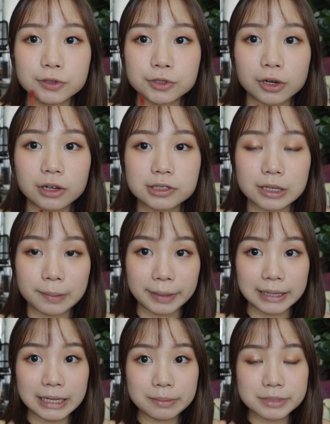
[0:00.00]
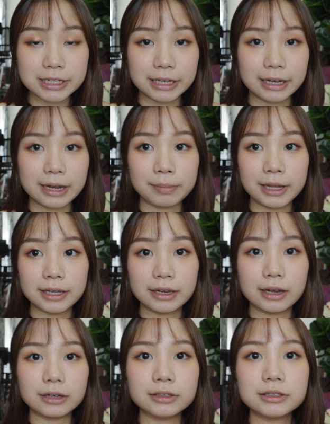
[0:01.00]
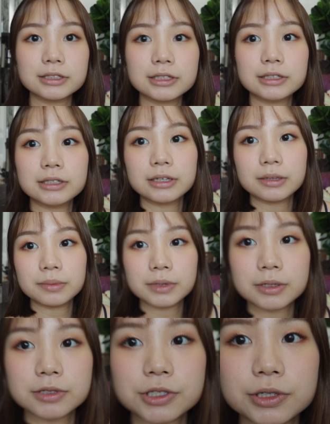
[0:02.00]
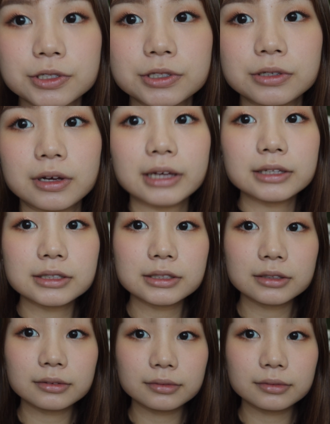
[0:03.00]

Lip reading: dots on my lips and then I blend it out. Let me show it to you guys.